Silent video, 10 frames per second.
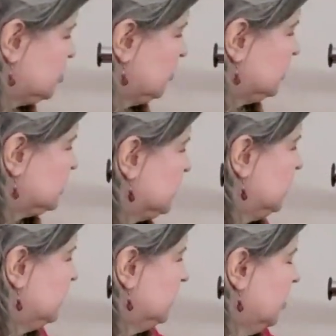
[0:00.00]

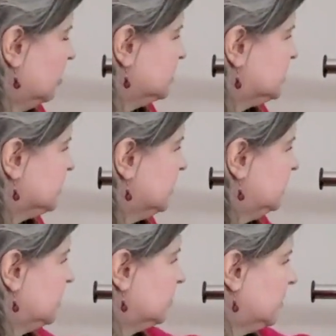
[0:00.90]
short-sleeved and
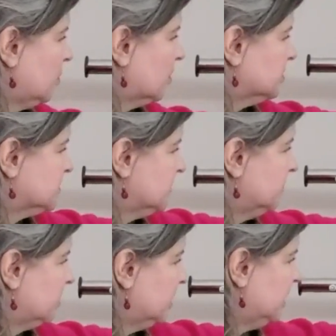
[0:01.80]
long-sleeved and 3/4 sleeve
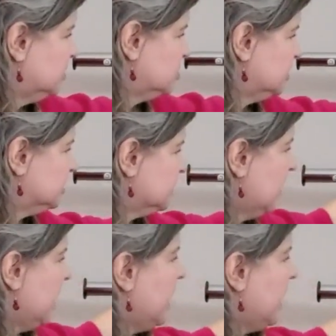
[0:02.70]
variations.